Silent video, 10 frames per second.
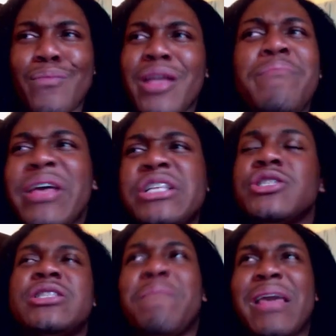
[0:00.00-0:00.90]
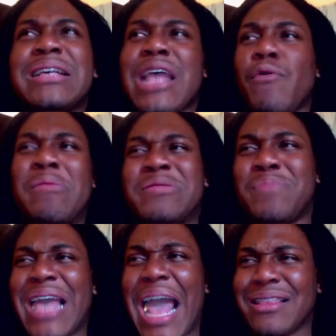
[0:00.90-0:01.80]
bitch, to me, it's like when people
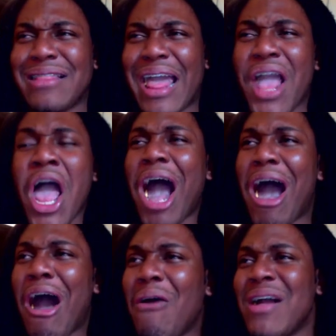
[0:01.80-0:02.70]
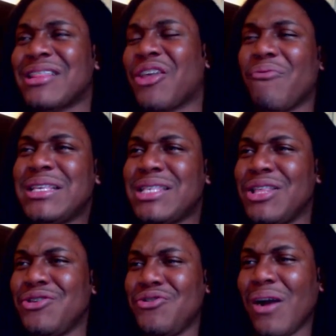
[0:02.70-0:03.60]
be acting like, oh, the
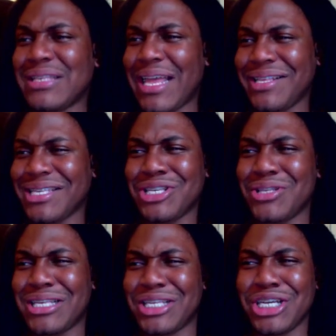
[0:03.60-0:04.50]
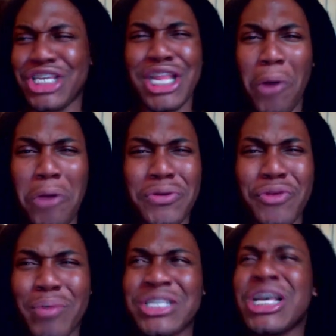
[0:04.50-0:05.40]
reason you are saying this because she didn't work with
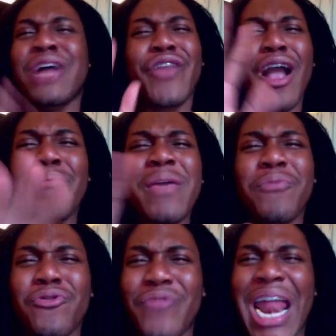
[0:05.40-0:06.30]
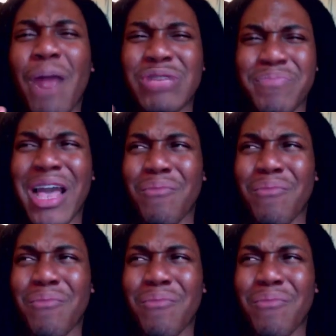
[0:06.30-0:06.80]
you, bitch. There are people that I respect